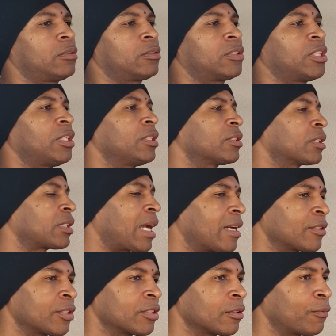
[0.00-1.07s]
tens of
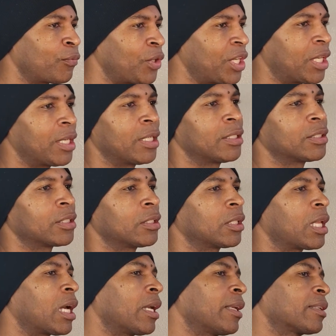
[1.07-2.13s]
thousands of fans and
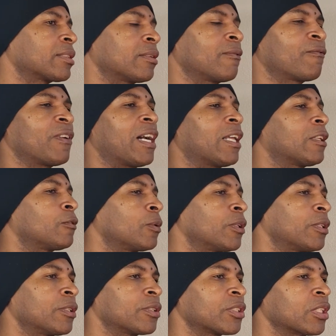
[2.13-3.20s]
likes and
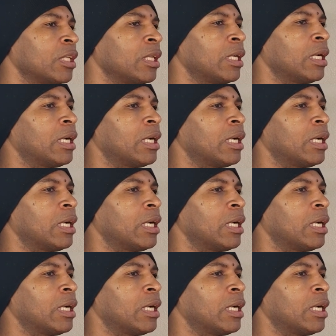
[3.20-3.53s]
followers